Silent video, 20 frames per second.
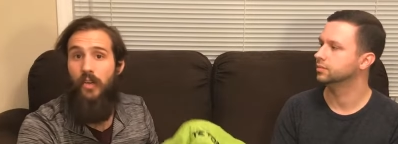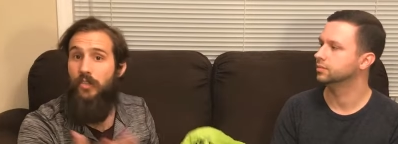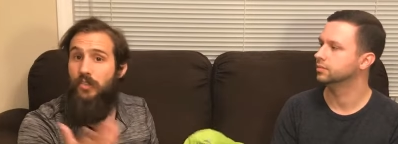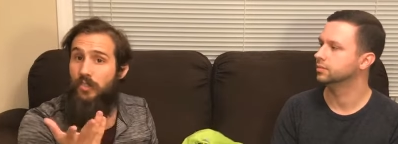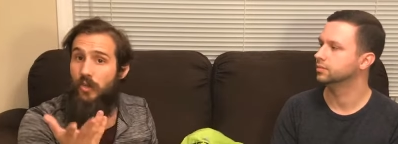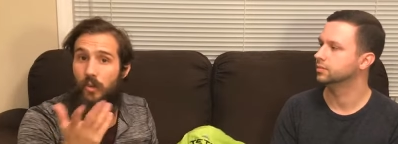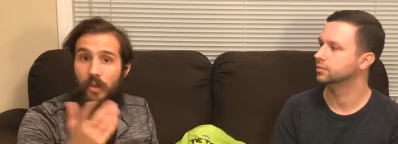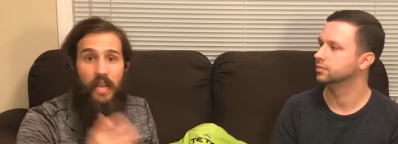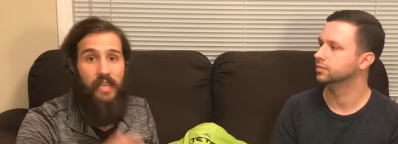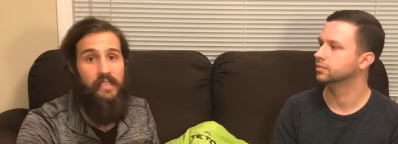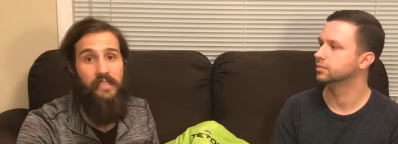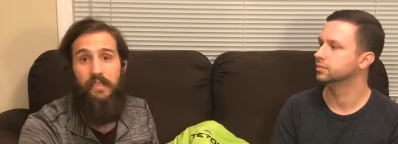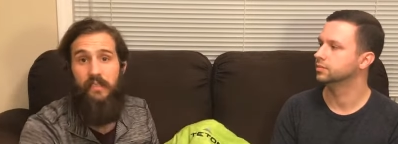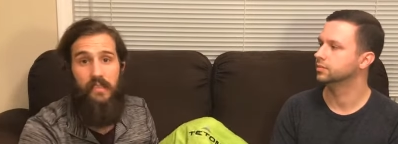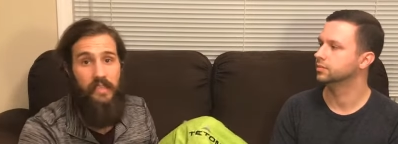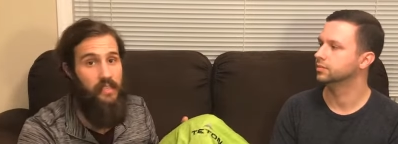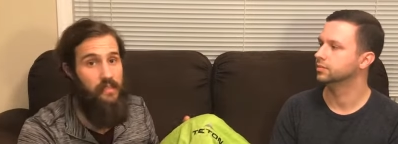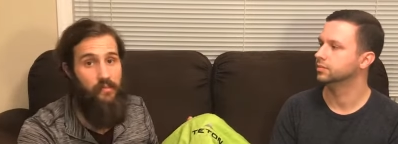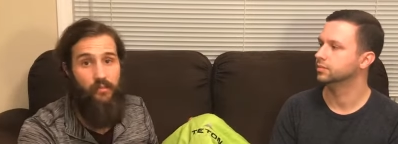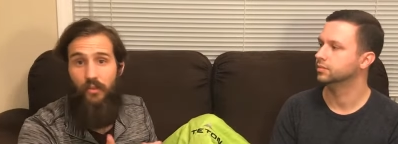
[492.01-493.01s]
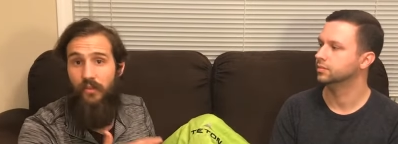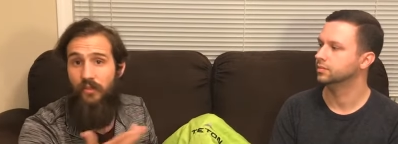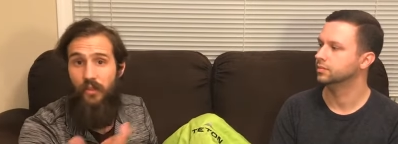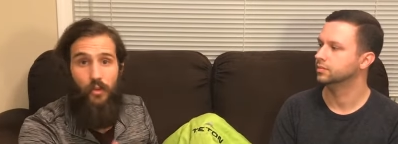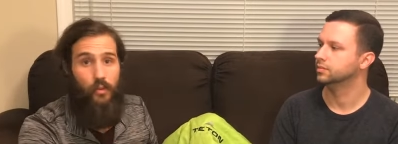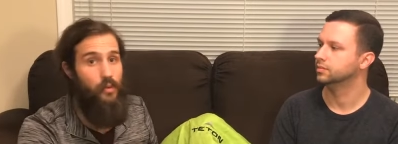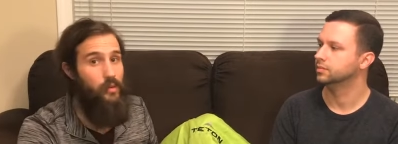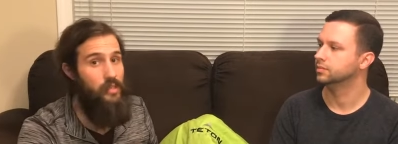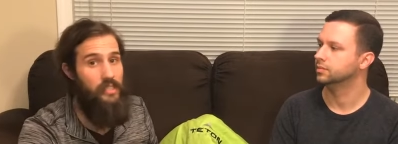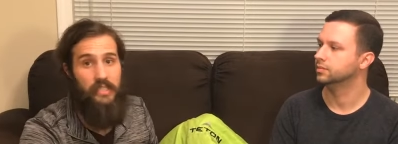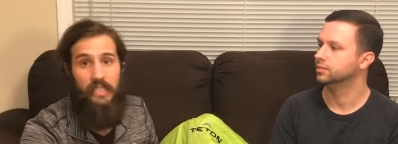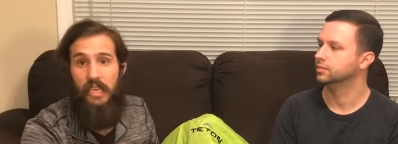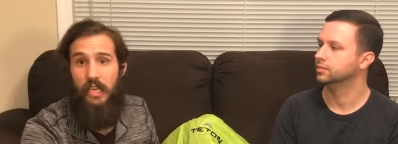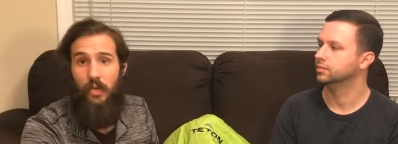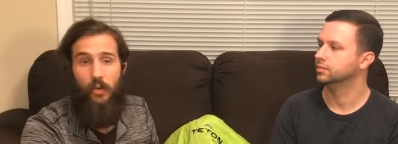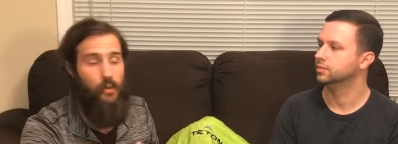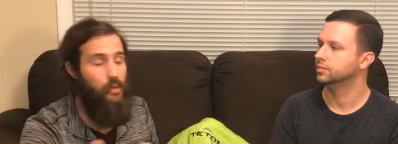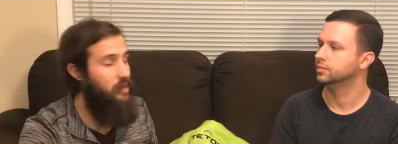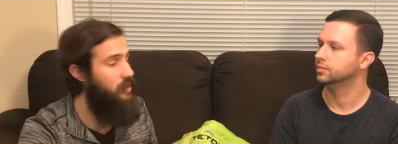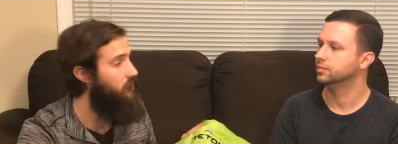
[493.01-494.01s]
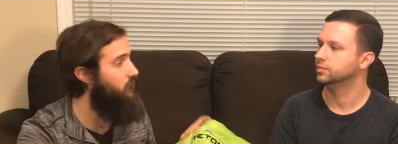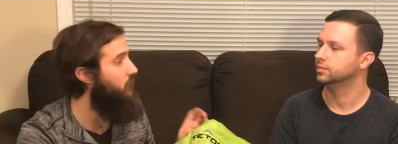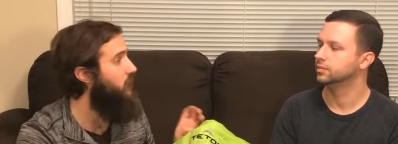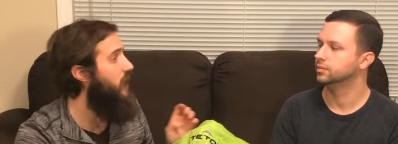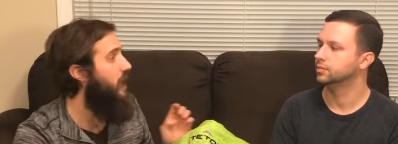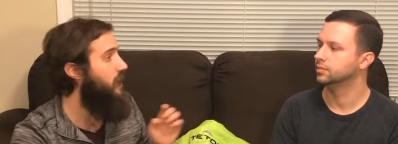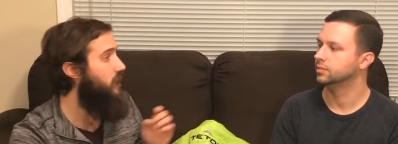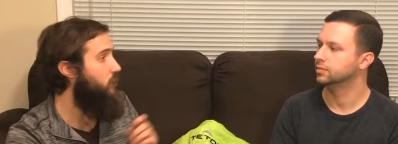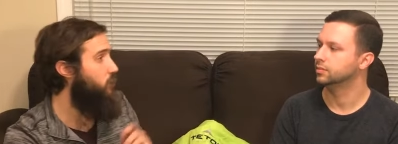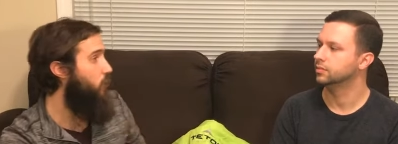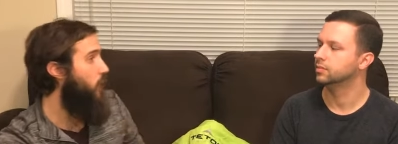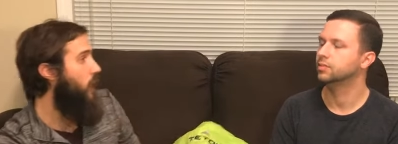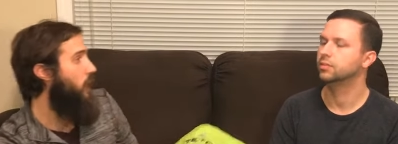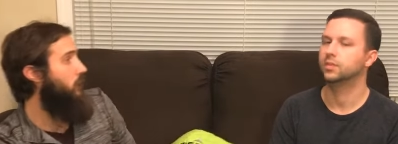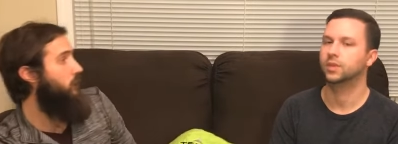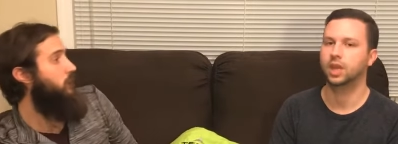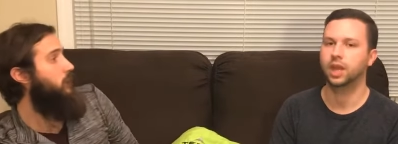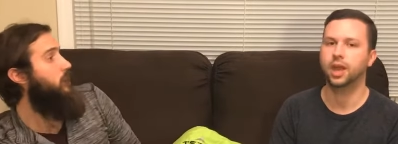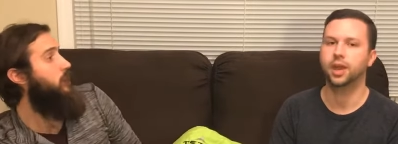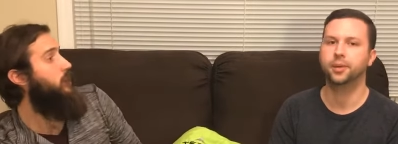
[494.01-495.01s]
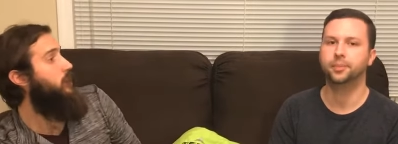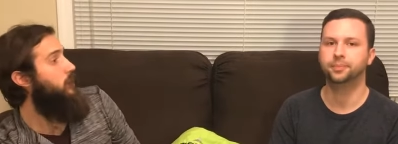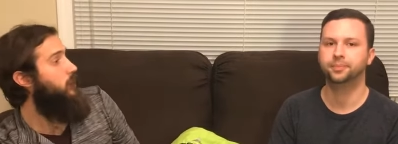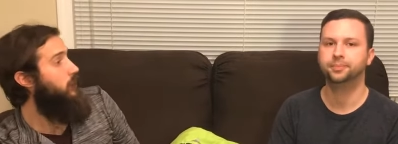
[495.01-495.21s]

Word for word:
Speaker 1: So this review is equally for that as well. Yeah.